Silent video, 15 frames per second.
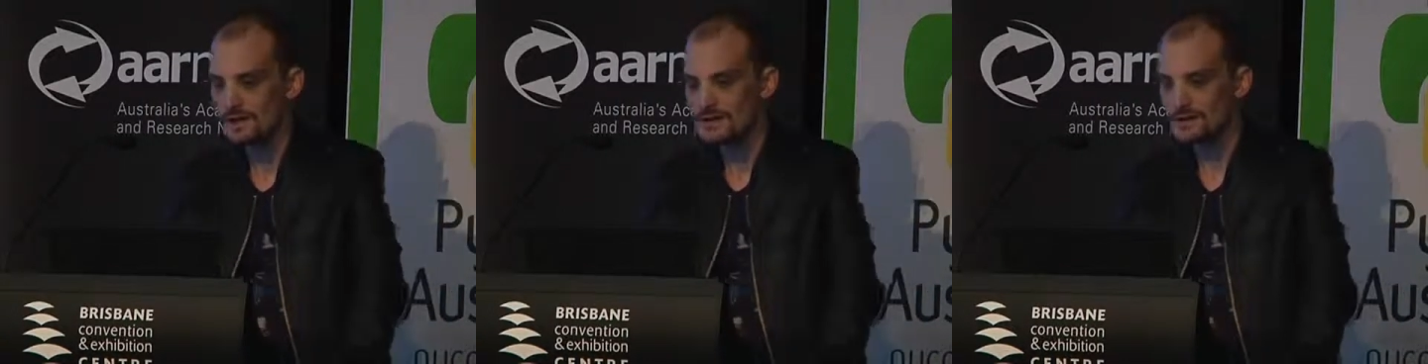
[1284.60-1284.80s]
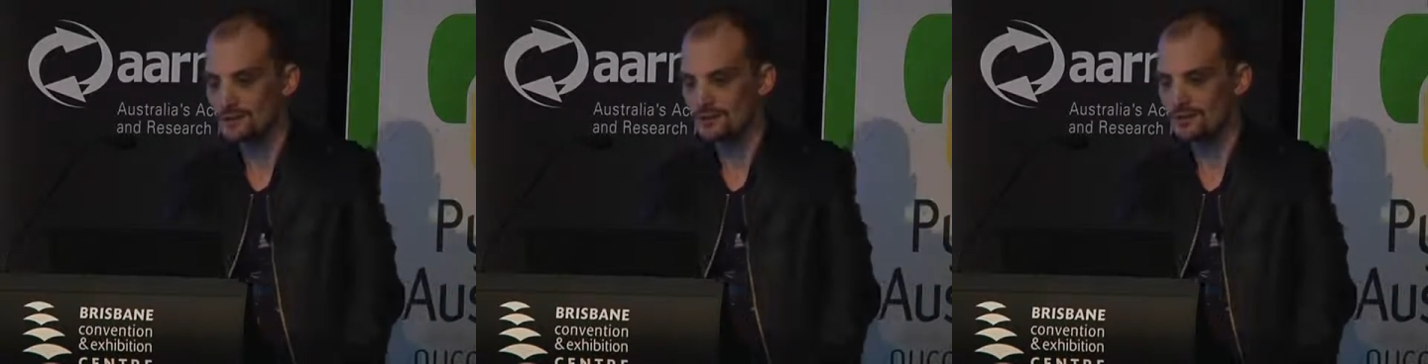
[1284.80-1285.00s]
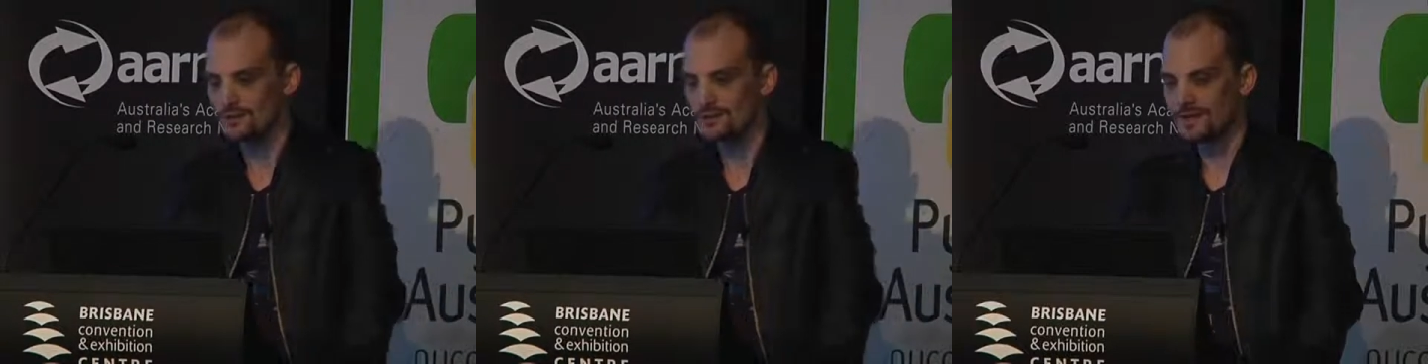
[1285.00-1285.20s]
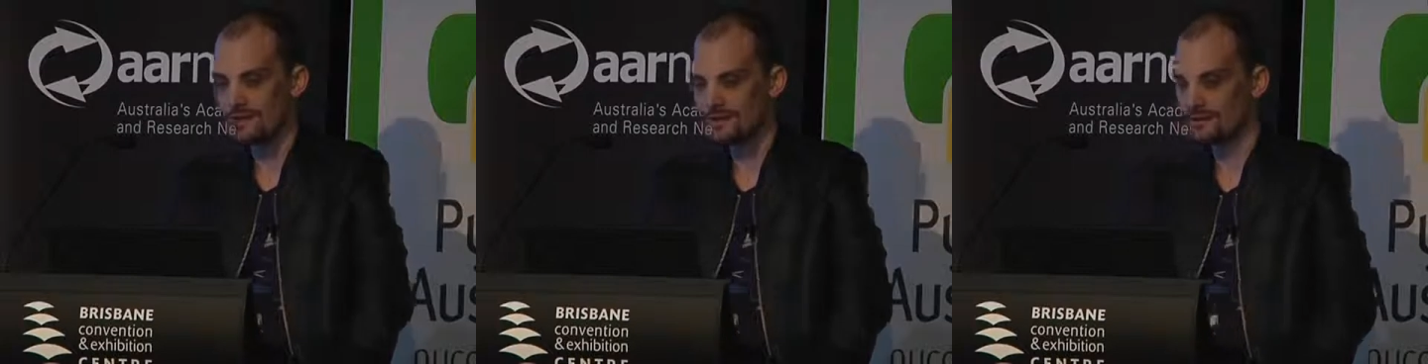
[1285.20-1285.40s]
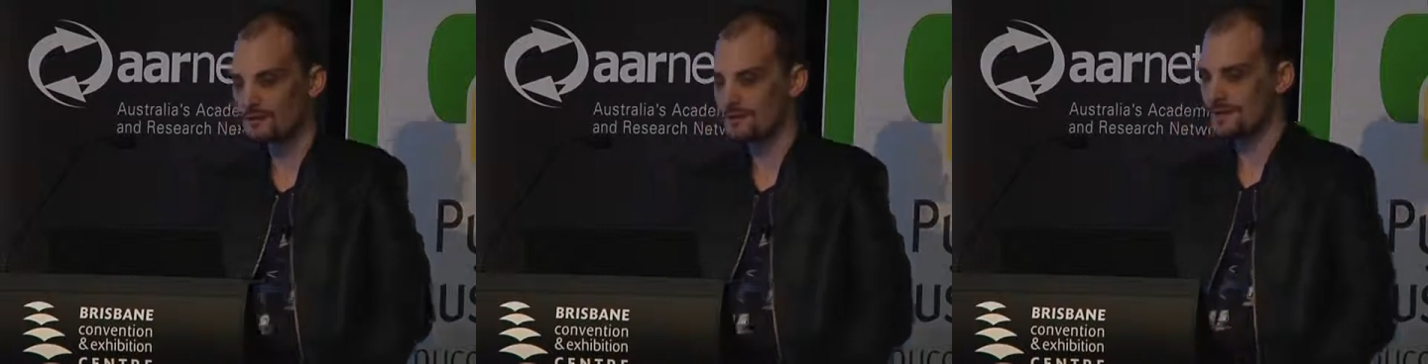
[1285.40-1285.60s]
So the
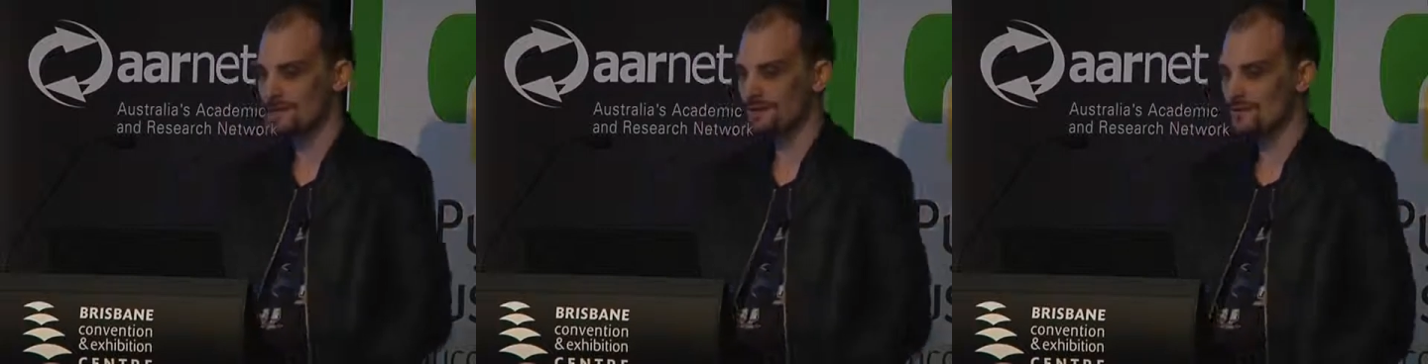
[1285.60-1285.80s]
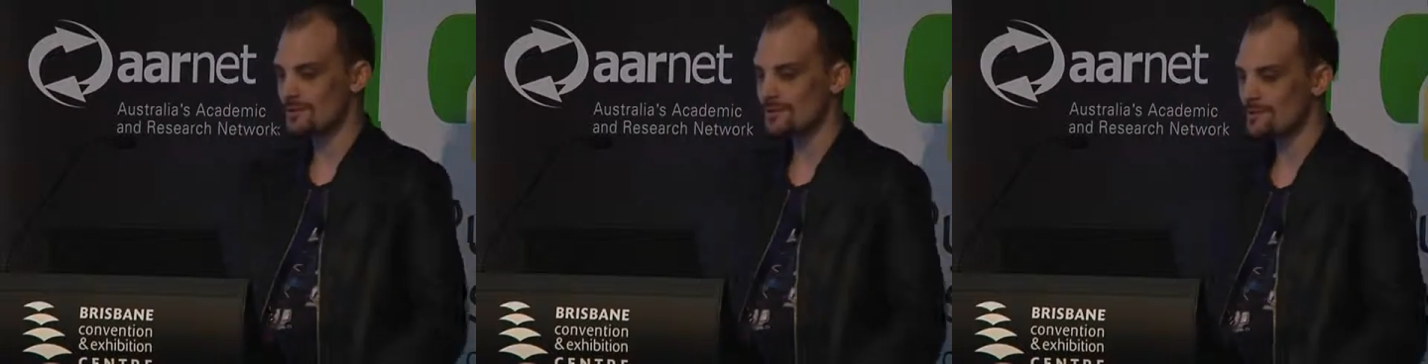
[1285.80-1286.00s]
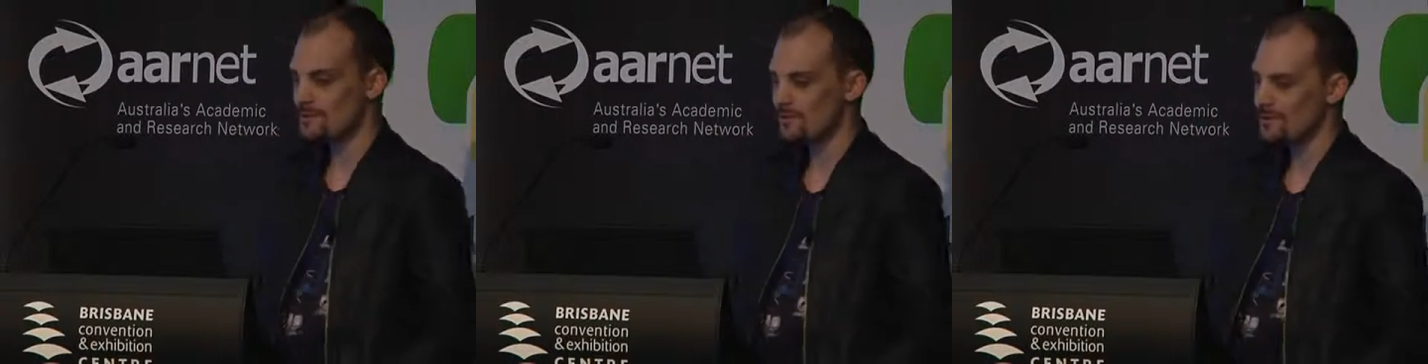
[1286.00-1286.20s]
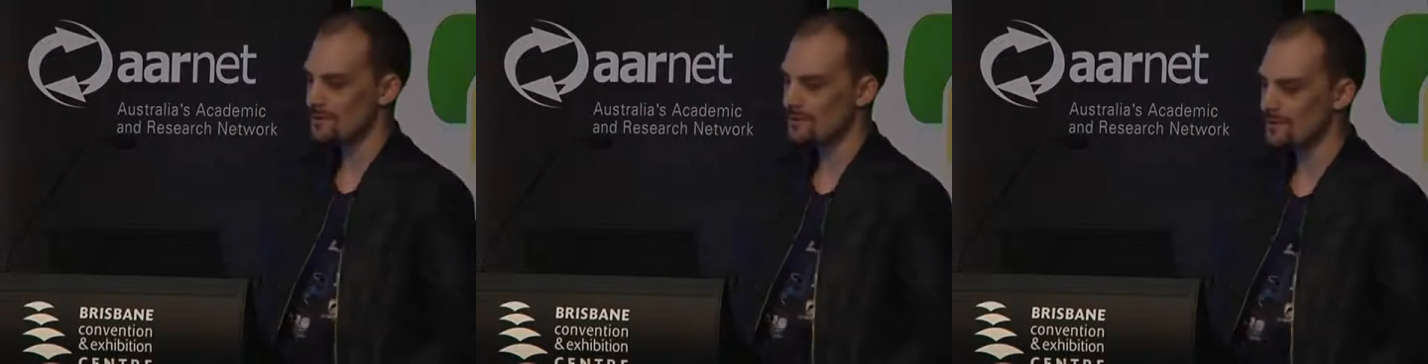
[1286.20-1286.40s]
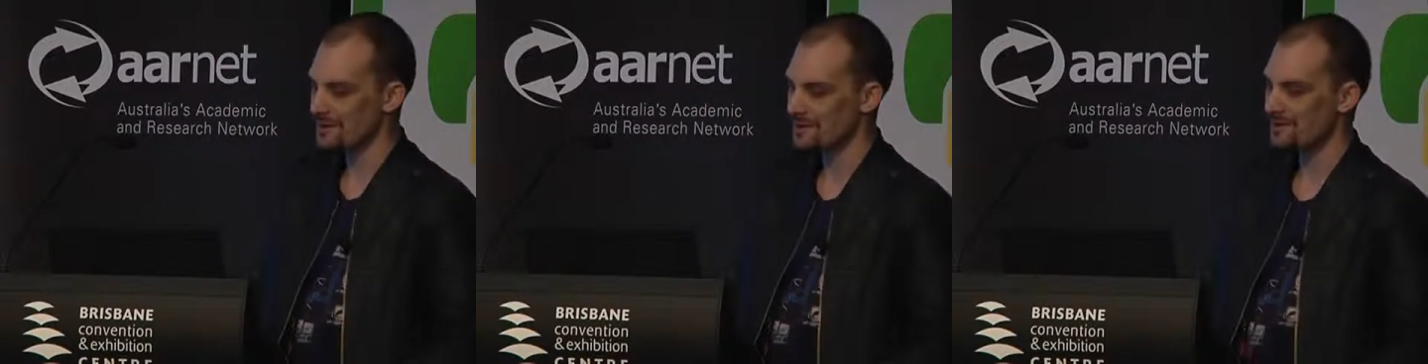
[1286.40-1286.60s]
other
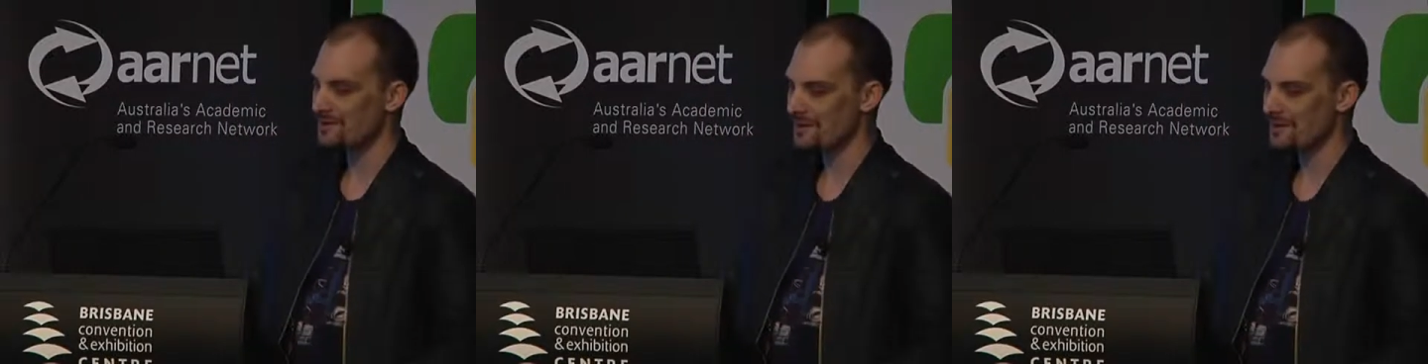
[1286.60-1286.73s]
thing,